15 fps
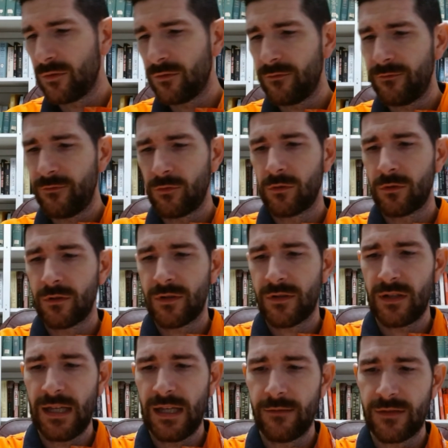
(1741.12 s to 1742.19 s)
for
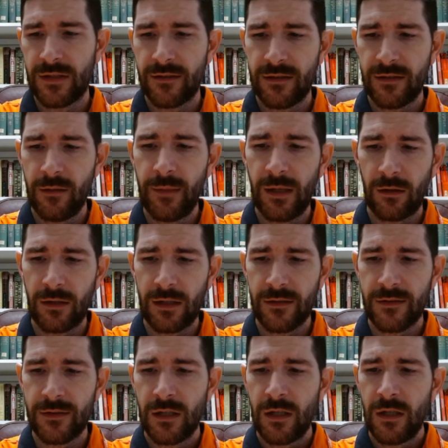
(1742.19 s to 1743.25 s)
slaves in some
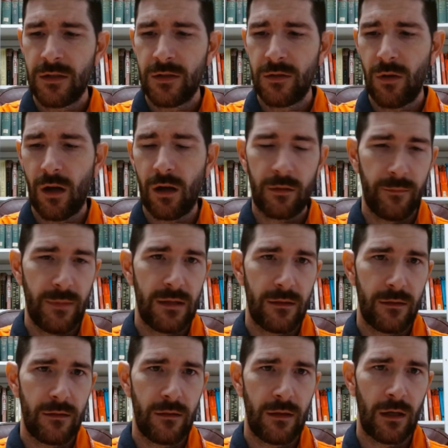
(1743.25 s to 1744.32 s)
areas to augment
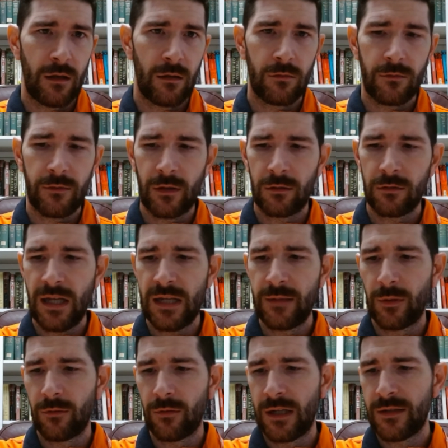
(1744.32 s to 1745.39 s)
their
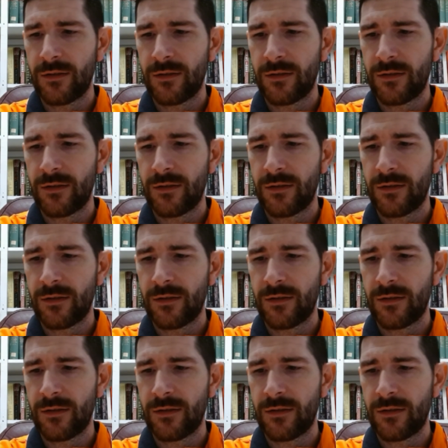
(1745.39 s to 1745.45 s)
labor, right?